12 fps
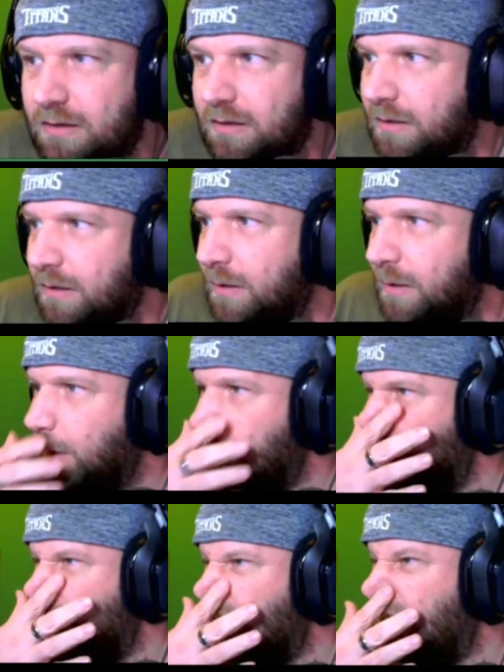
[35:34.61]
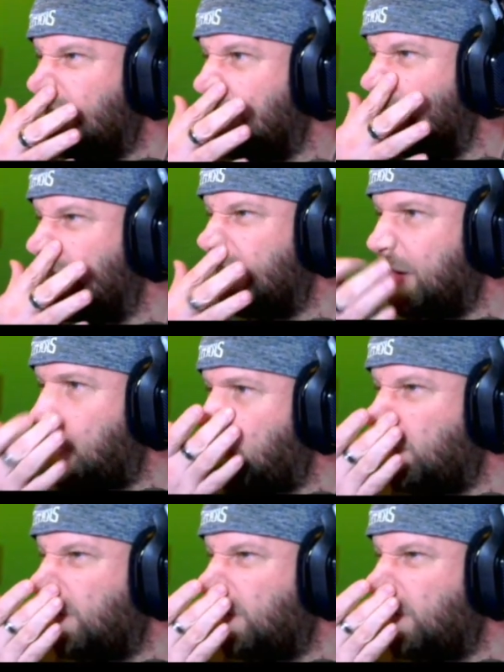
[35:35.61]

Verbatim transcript: say the Falcons need to start working